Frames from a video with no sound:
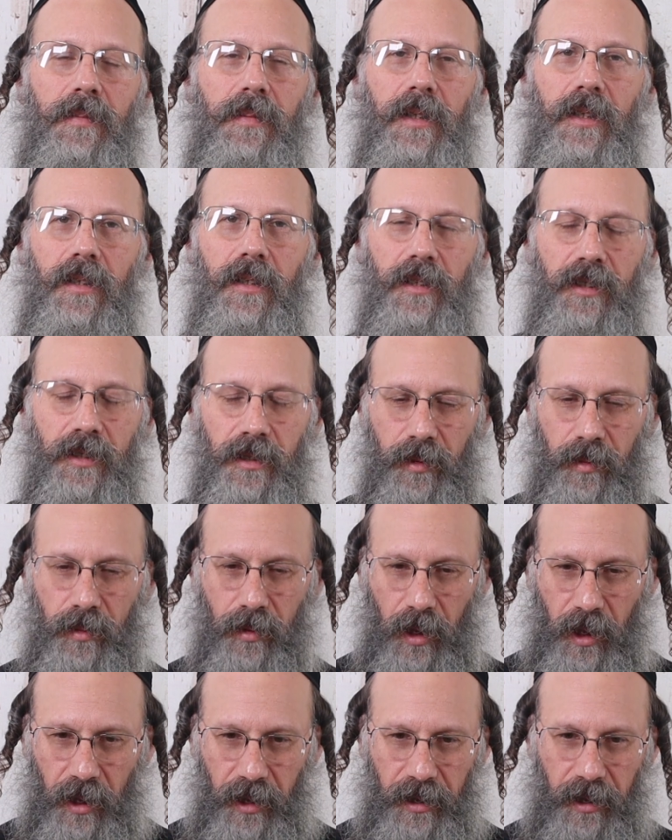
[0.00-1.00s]
because you're
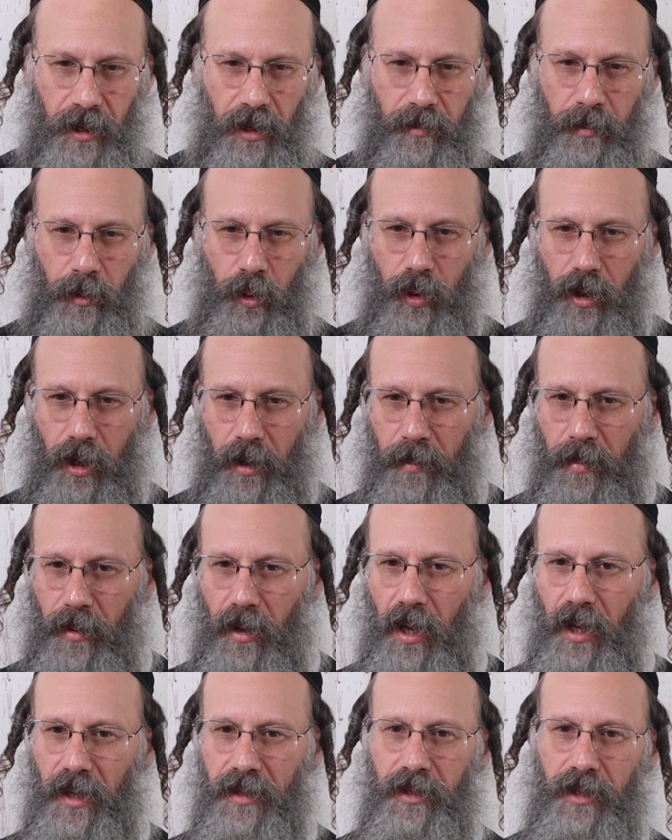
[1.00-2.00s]
running on
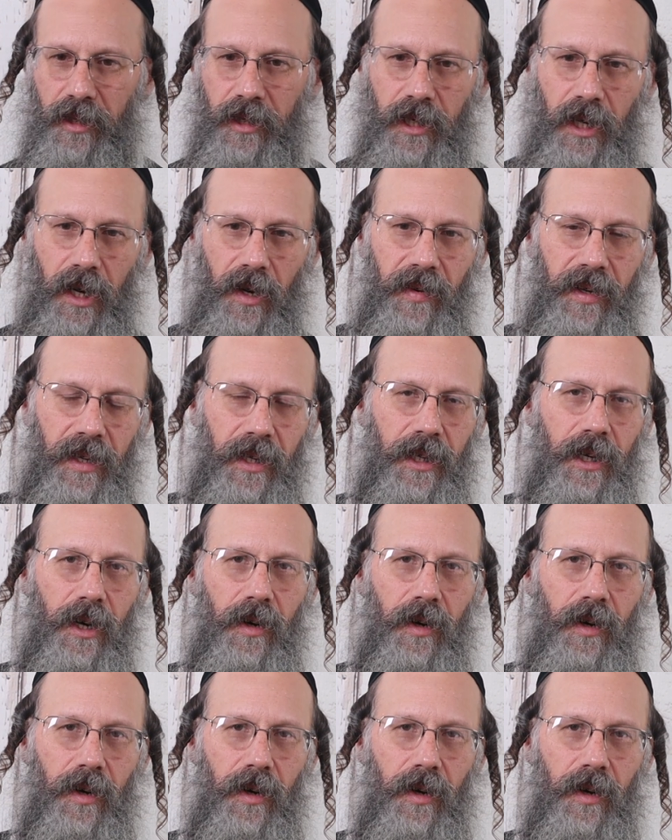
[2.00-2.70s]
autopilot, you're going,